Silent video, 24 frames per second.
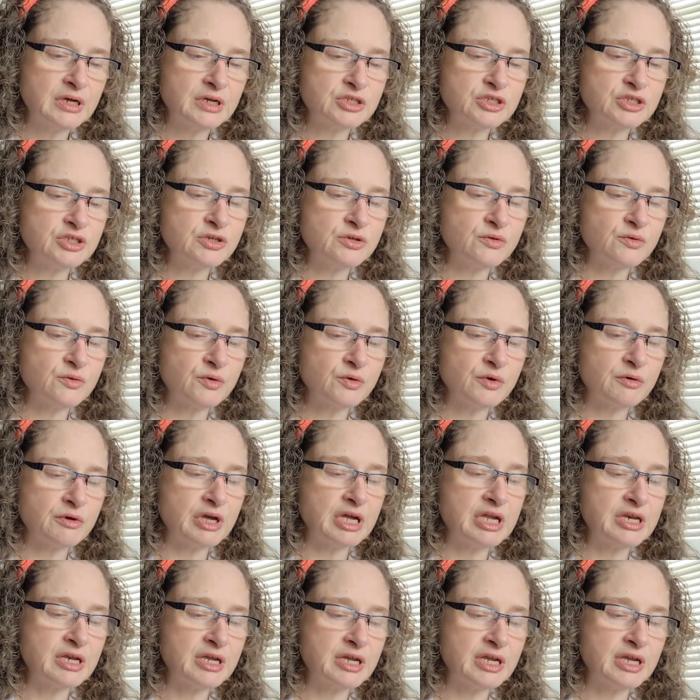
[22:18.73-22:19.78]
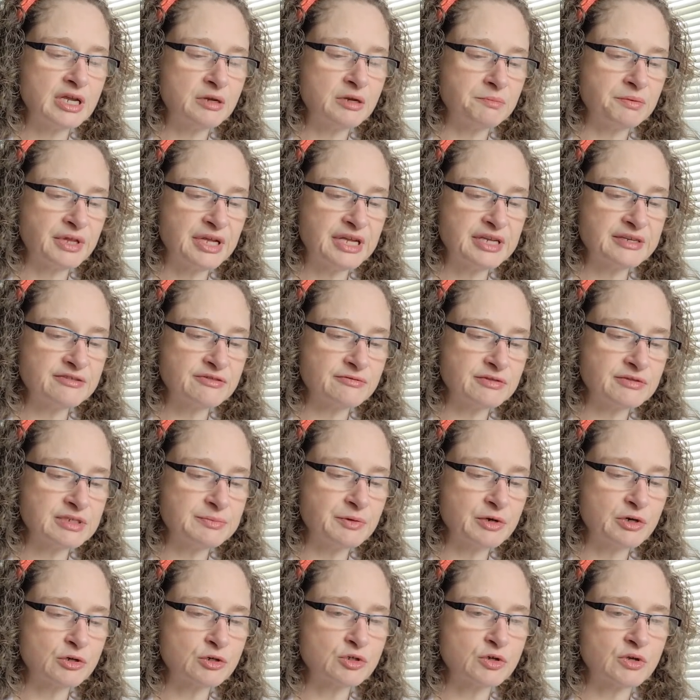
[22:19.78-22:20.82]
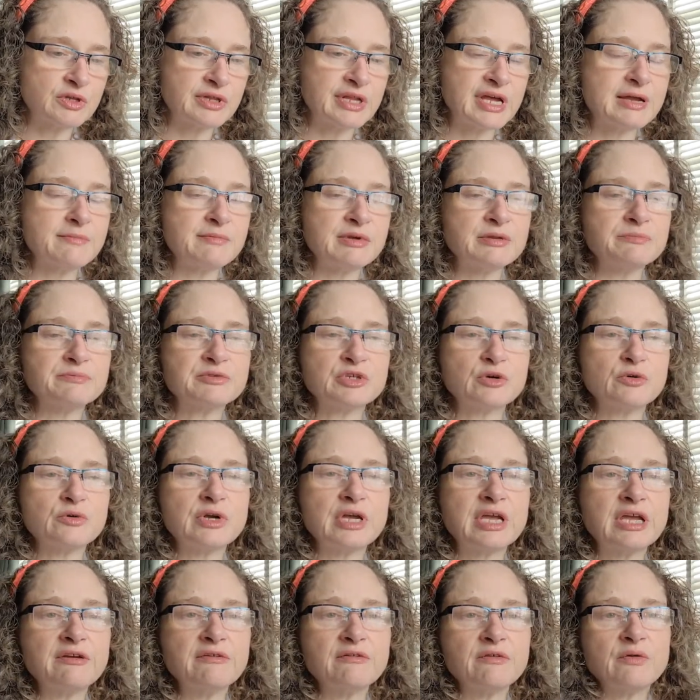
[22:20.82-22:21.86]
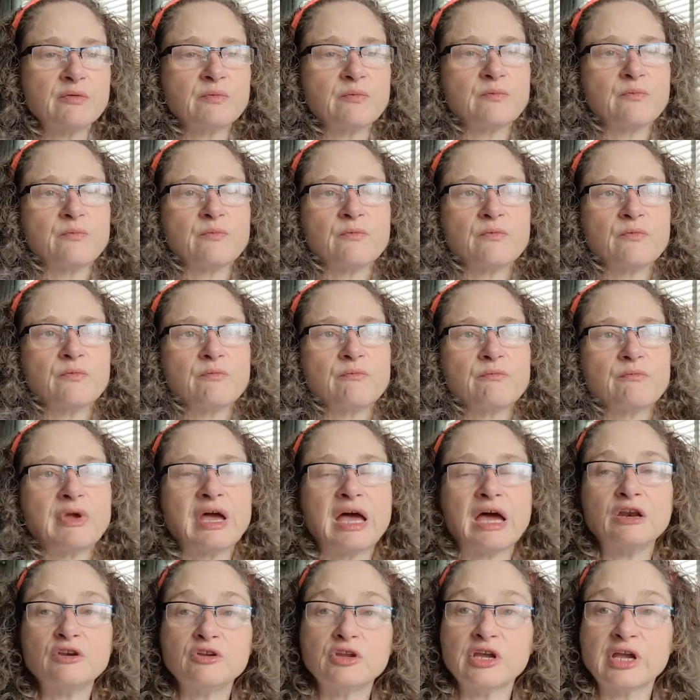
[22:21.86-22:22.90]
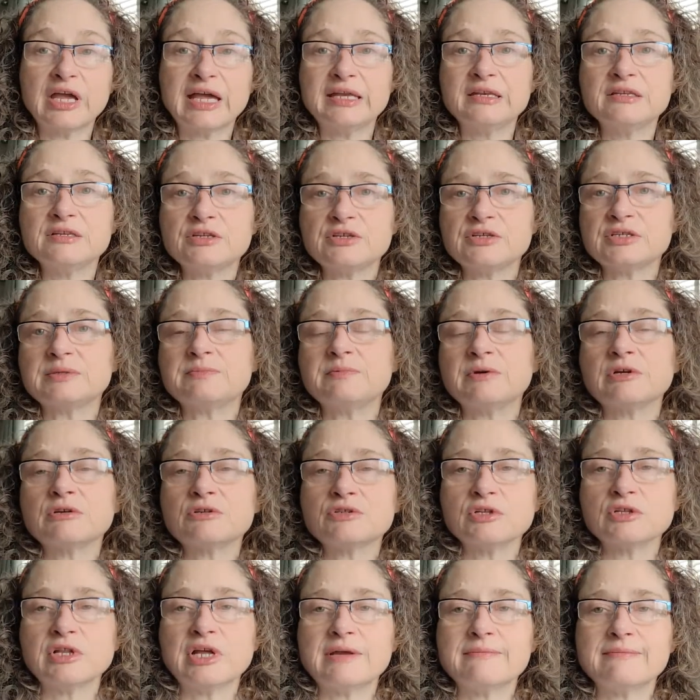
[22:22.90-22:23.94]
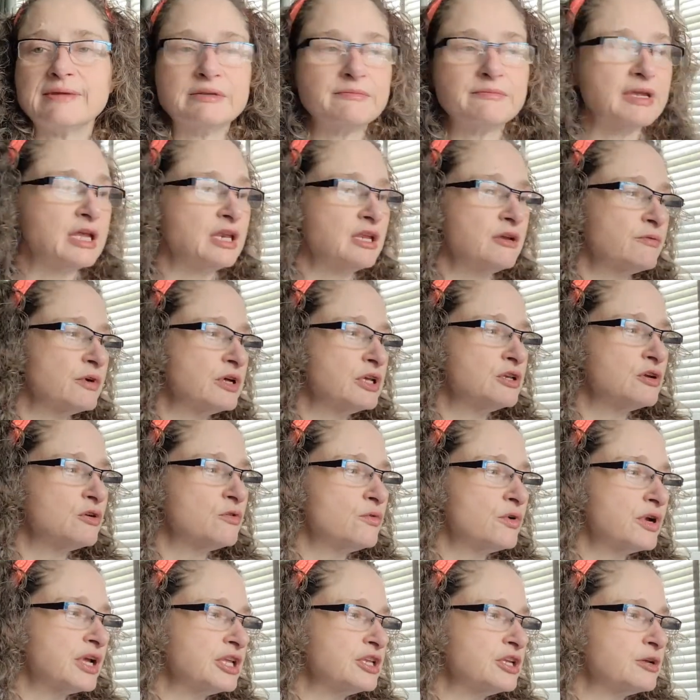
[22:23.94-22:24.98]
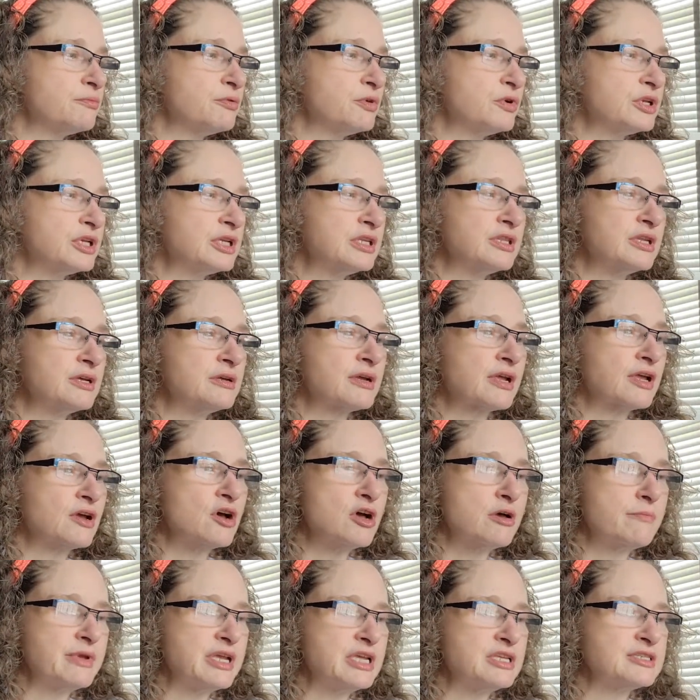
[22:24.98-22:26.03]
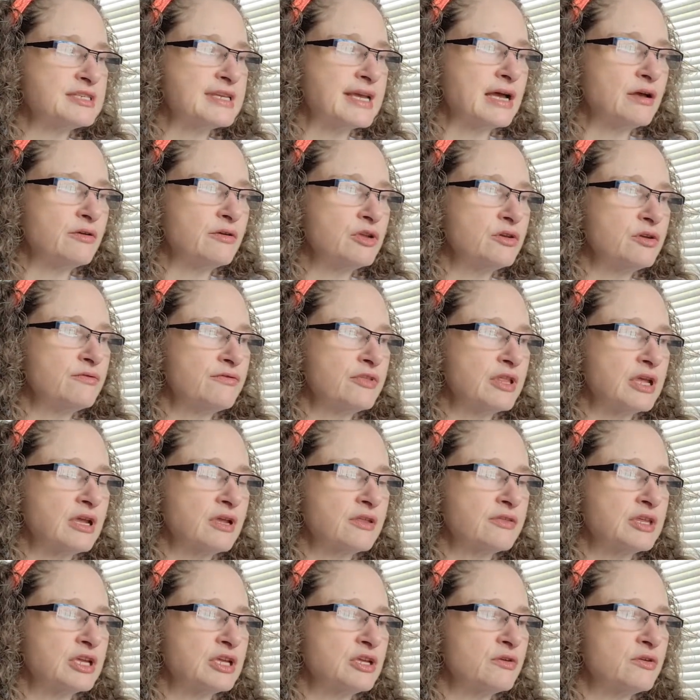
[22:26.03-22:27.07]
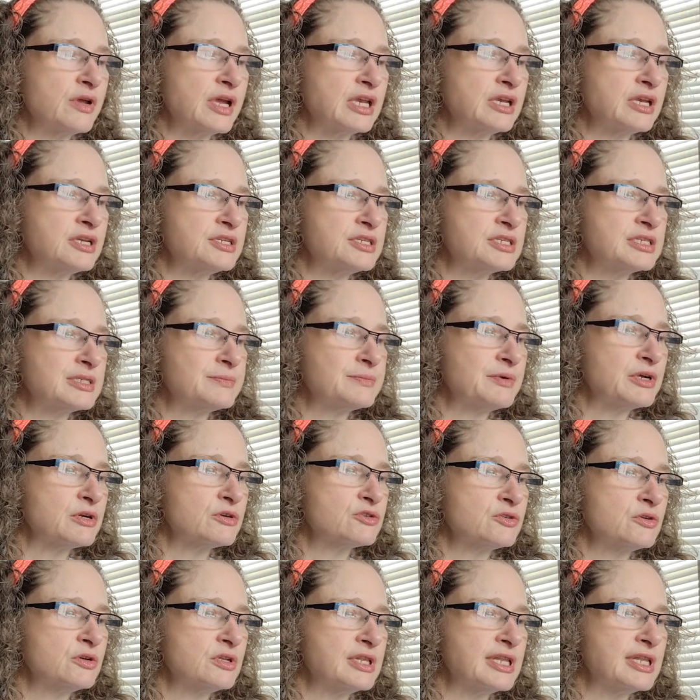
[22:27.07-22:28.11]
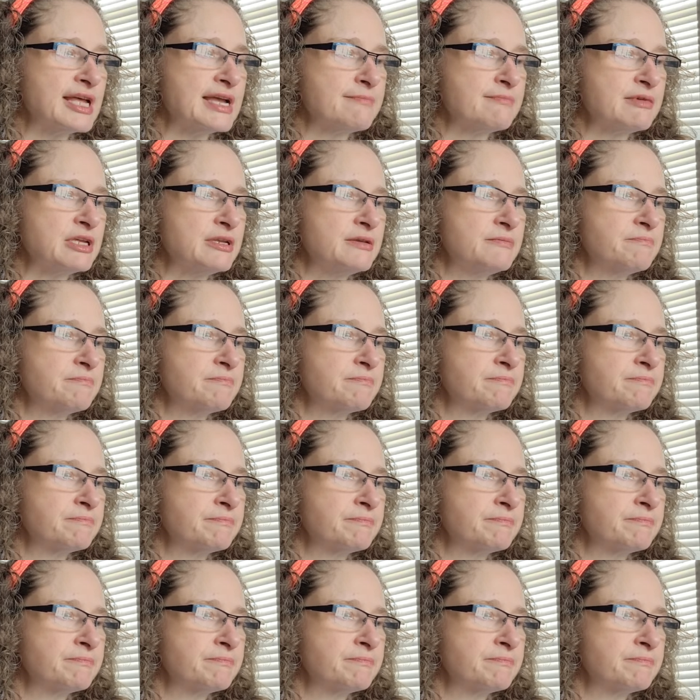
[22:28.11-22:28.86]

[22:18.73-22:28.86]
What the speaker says: to in a place of spiritual alignment. So how do you get into spiritual alignment? Anyone know? Can you put in the comments how you think that you get into spiritual alignment?